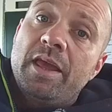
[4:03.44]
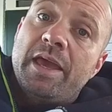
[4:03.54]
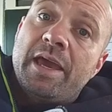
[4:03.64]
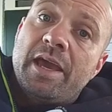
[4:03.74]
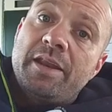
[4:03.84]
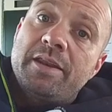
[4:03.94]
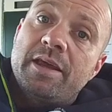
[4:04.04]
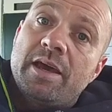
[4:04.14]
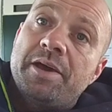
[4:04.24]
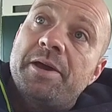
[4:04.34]
and
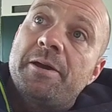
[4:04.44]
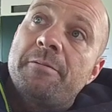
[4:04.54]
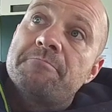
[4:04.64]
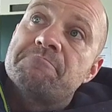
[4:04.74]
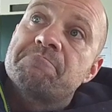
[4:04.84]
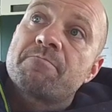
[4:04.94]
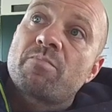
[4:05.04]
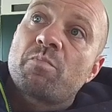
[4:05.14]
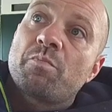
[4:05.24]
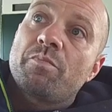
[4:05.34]
um,
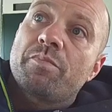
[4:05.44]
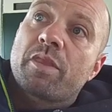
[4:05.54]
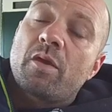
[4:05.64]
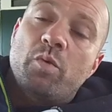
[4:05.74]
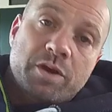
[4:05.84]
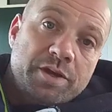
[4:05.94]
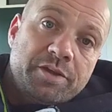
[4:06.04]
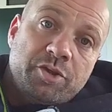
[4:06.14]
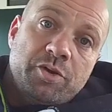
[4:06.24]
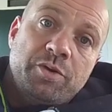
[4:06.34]
we're going
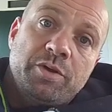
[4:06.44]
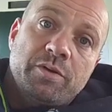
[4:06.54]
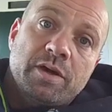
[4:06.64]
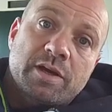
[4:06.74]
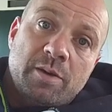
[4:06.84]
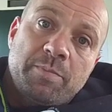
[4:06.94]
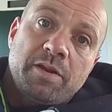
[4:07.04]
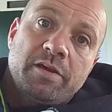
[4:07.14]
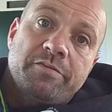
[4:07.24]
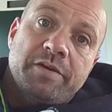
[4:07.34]
to show you a
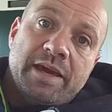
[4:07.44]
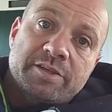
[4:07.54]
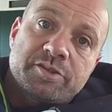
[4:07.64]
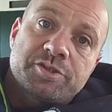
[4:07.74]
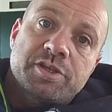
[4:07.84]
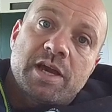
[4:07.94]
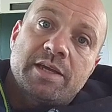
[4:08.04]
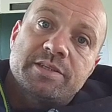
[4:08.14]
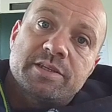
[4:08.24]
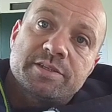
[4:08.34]
couple of
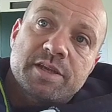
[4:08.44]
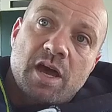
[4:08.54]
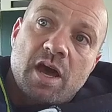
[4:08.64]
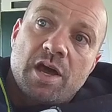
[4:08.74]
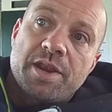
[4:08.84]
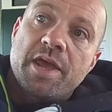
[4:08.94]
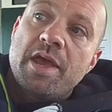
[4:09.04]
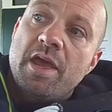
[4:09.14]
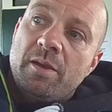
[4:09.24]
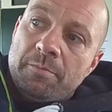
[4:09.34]
exercises on
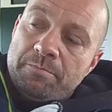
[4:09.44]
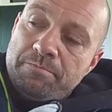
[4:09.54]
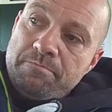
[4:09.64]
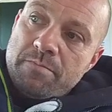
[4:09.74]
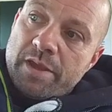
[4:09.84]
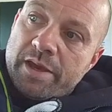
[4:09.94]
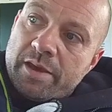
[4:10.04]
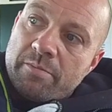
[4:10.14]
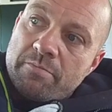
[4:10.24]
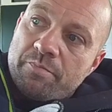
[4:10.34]

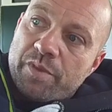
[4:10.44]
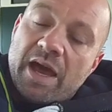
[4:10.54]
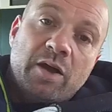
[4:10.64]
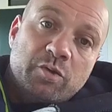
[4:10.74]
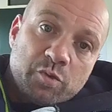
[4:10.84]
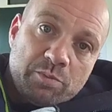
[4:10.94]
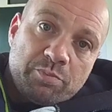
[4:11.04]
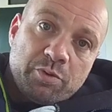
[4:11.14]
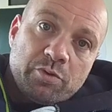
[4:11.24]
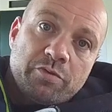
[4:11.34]
um, how to
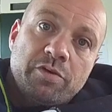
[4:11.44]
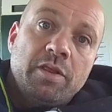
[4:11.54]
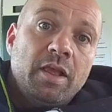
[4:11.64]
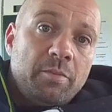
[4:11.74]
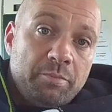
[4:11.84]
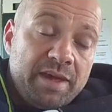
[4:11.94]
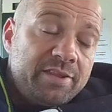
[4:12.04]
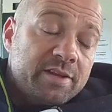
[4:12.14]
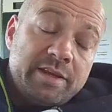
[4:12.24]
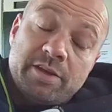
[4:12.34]
improve.
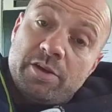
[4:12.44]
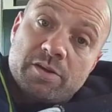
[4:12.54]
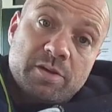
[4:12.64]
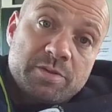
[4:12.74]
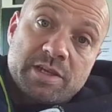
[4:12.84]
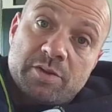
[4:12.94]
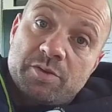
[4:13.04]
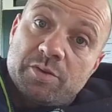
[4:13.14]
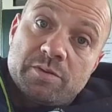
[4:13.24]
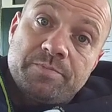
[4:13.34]
Basically it all comes
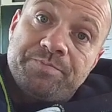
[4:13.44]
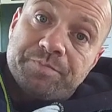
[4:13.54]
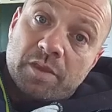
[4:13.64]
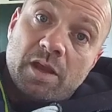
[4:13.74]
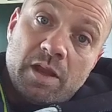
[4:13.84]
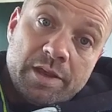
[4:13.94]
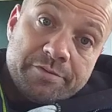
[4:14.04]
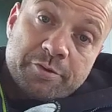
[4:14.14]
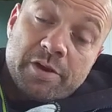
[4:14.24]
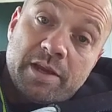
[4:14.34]
down to a
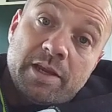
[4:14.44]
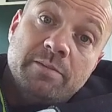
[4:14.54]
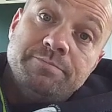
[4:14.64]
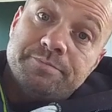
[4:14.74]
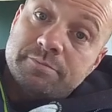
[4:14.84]
lot of training.